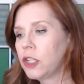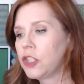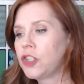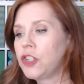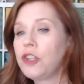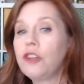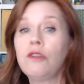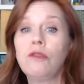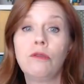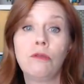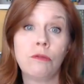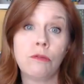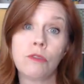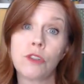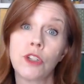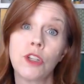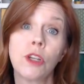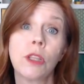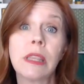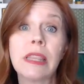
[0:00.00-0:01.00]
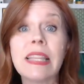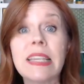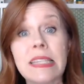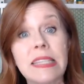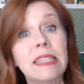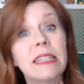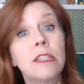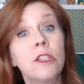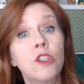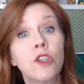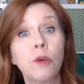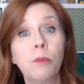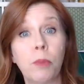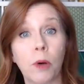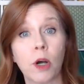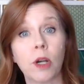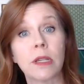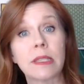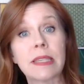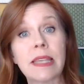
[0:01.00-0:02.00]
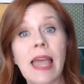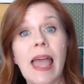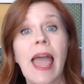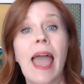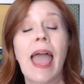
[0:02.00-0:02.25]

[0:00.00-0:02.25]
to to listen to books.